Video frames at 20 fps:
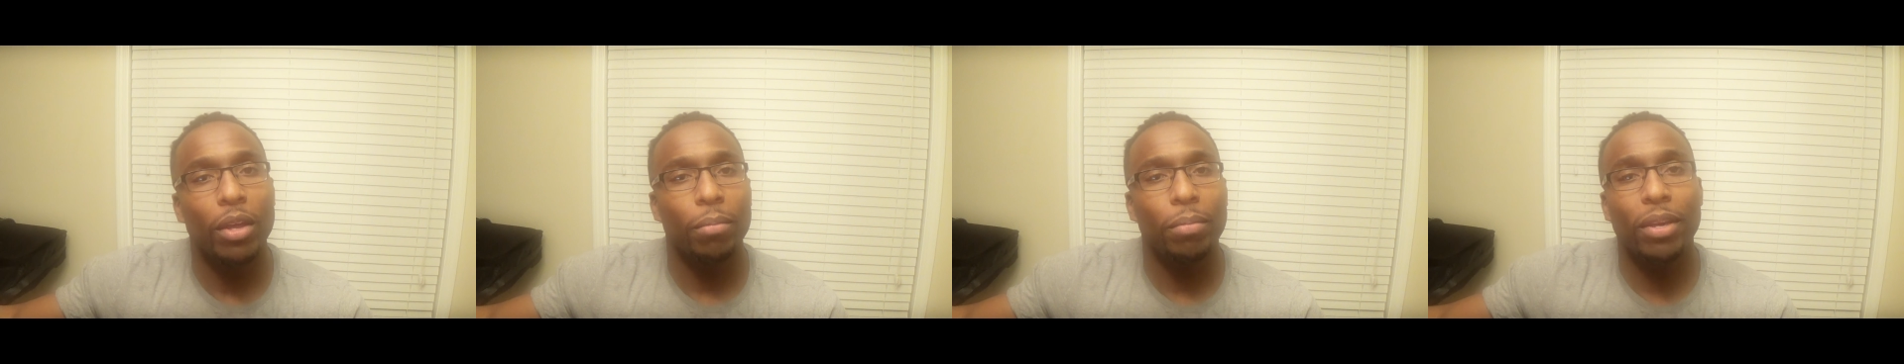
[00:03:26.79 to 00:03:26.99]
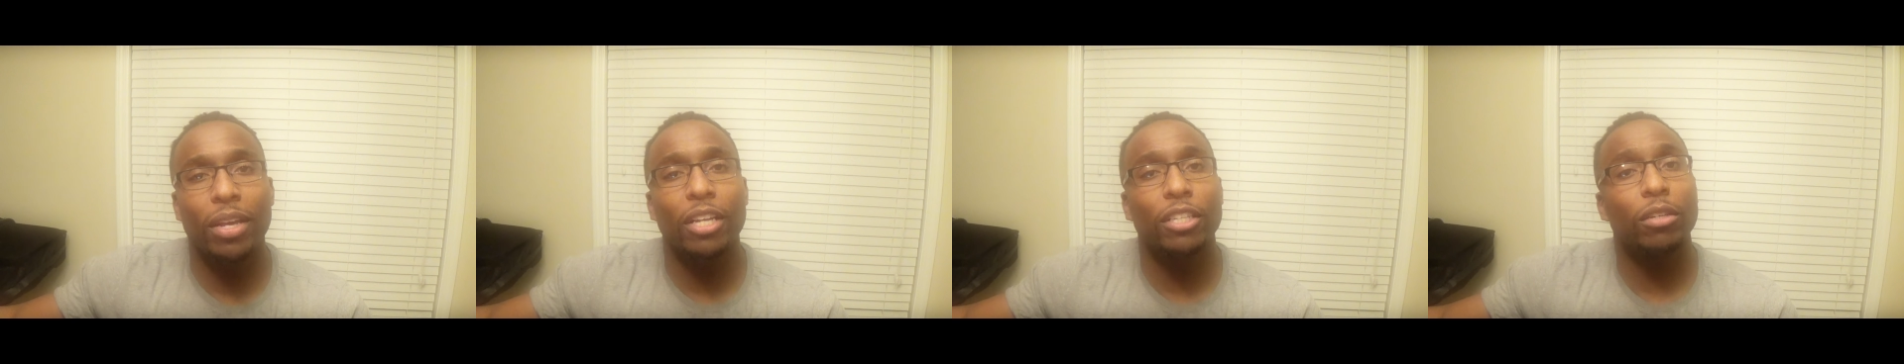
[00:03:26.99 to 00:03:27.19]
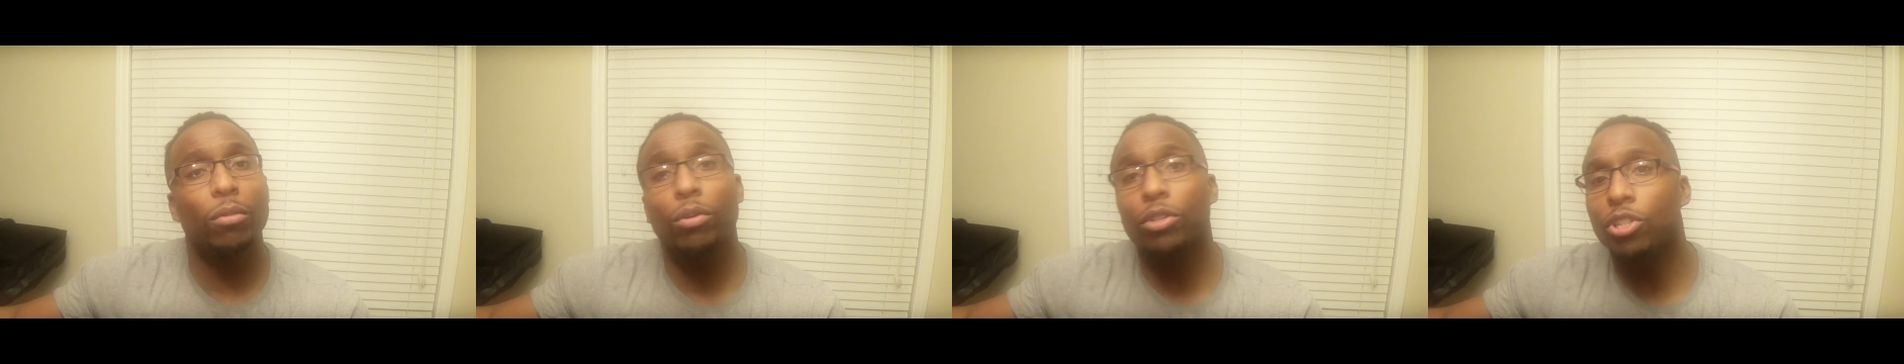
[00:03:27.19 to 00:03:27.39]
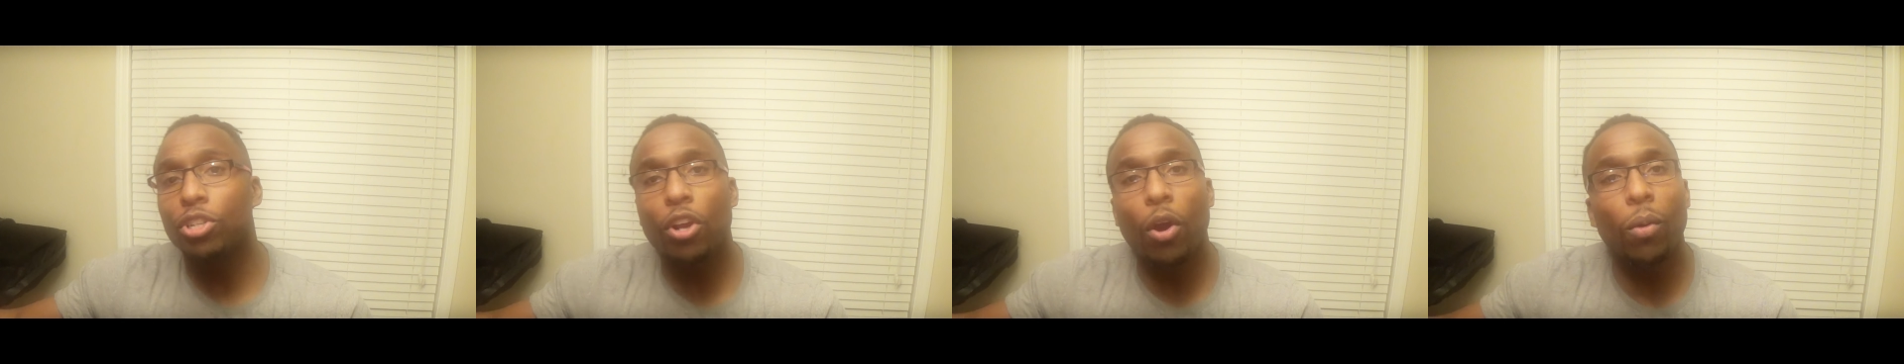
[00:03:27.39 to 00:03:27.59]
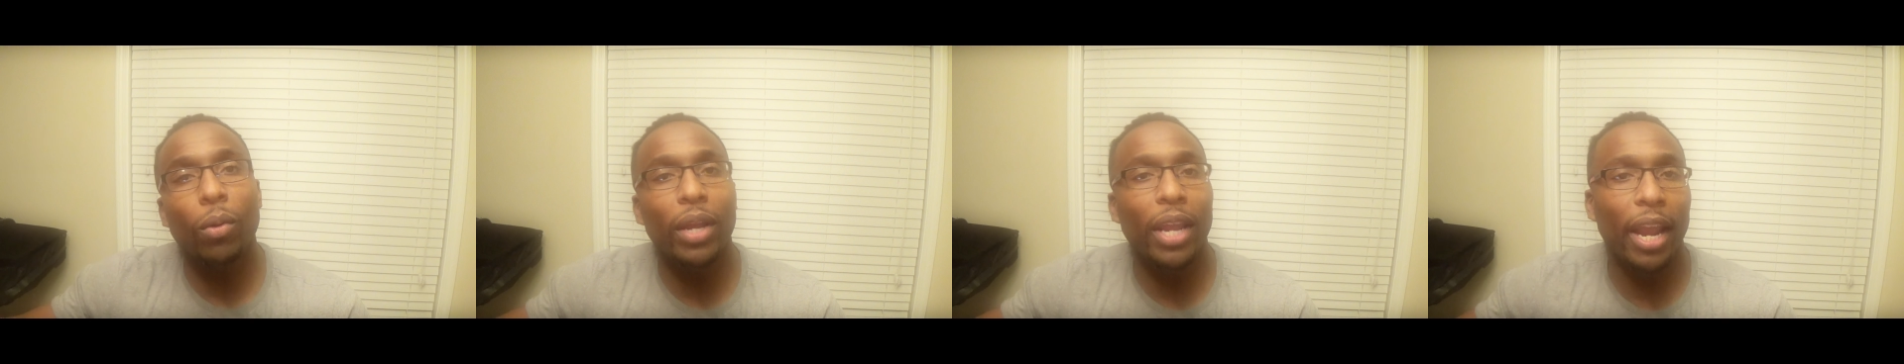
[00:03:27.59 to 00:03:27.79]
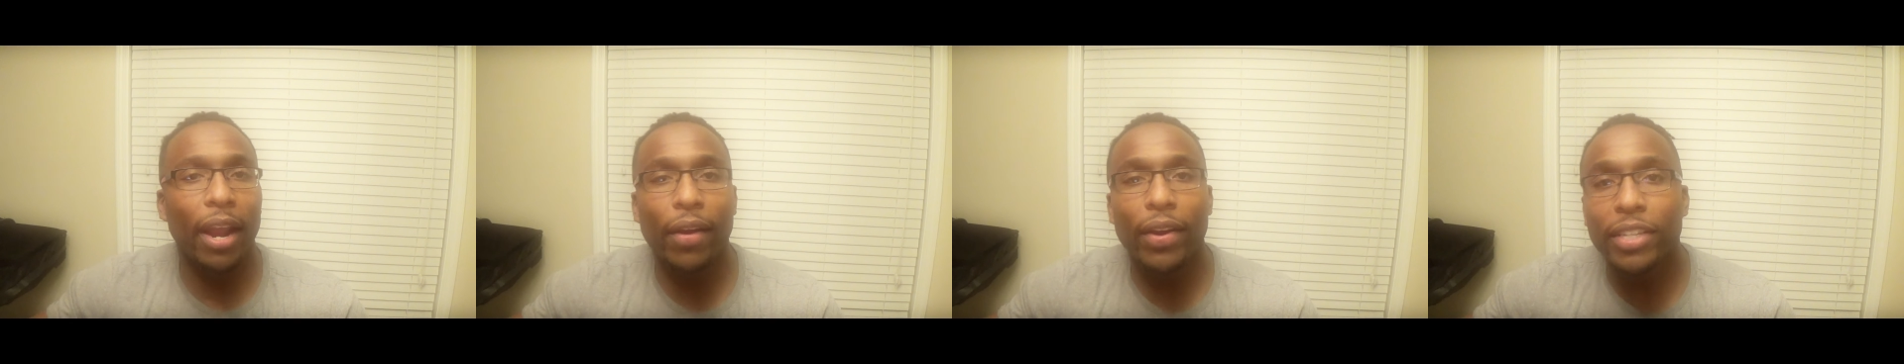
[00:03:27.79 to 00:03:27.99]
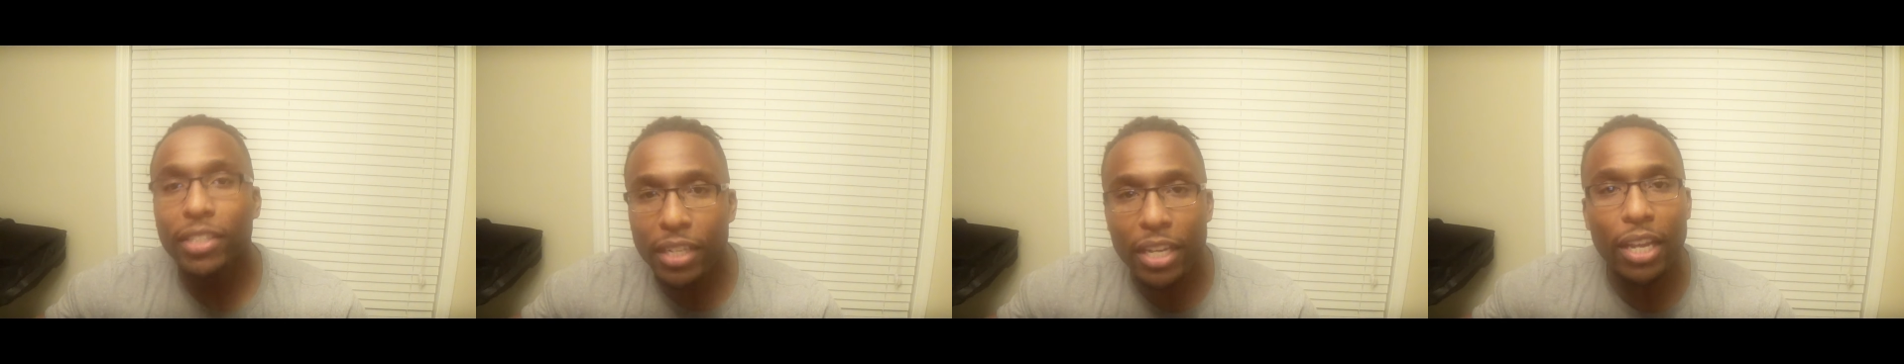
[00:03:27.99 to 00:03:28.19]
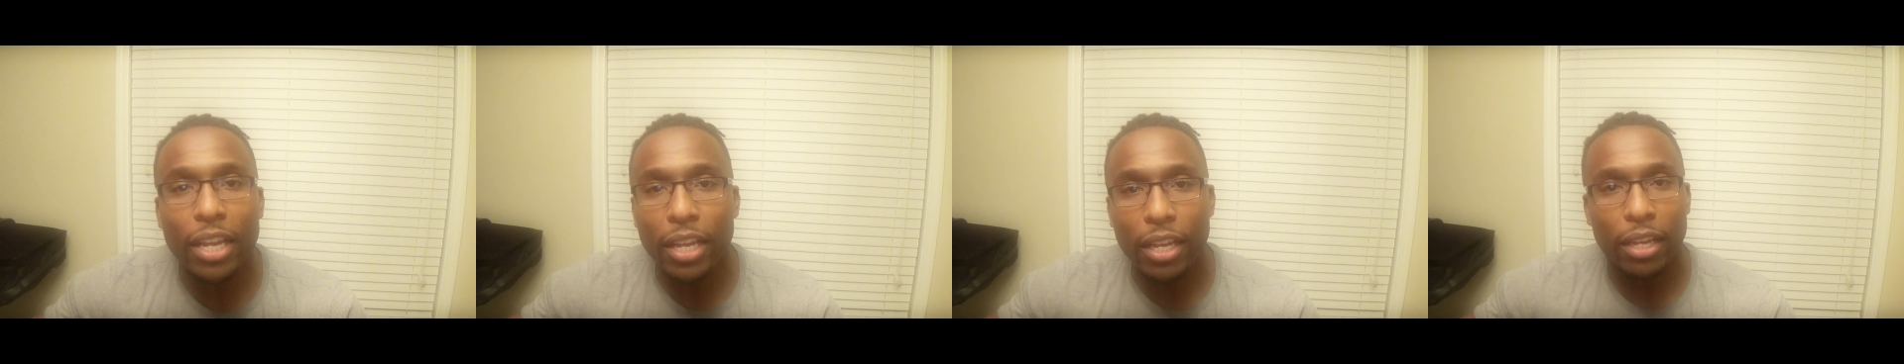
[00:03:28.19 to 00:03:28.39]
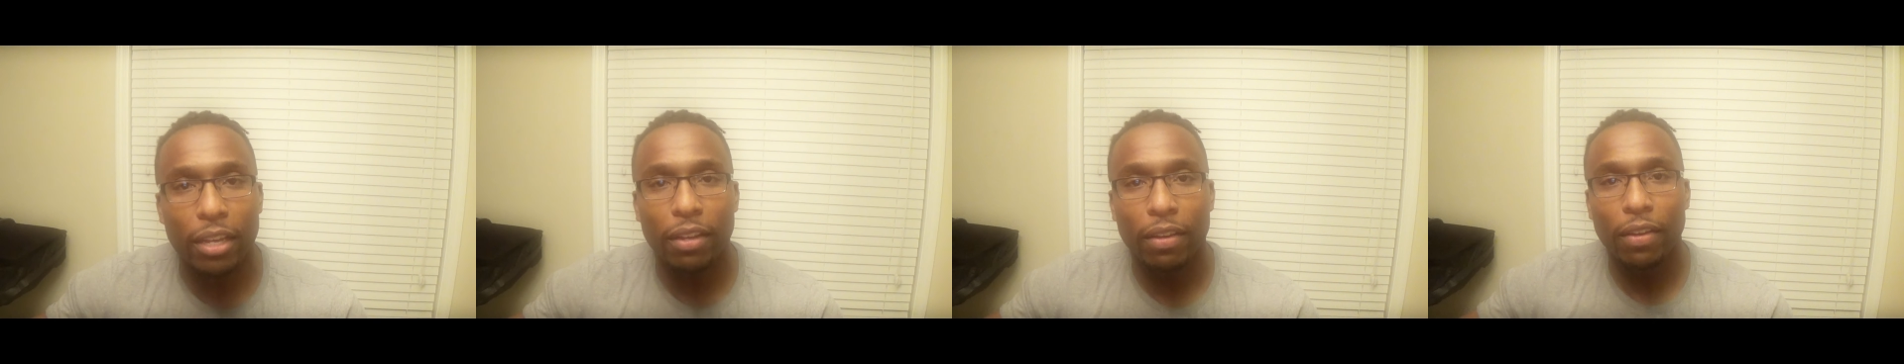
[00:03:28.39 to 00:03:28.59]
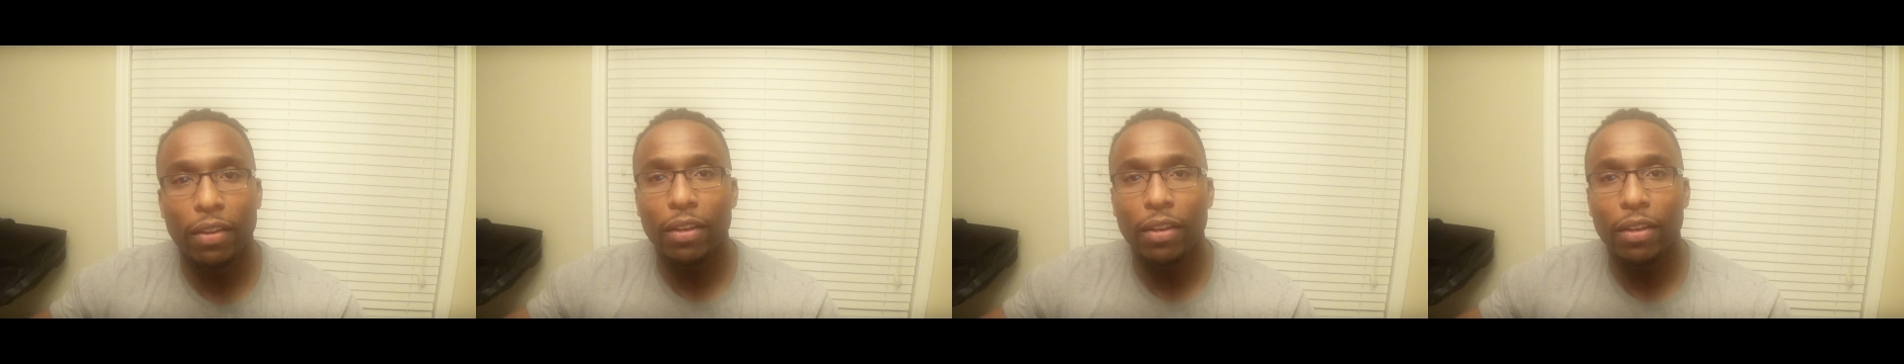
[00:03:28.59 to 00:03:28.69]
because it was no guarantee,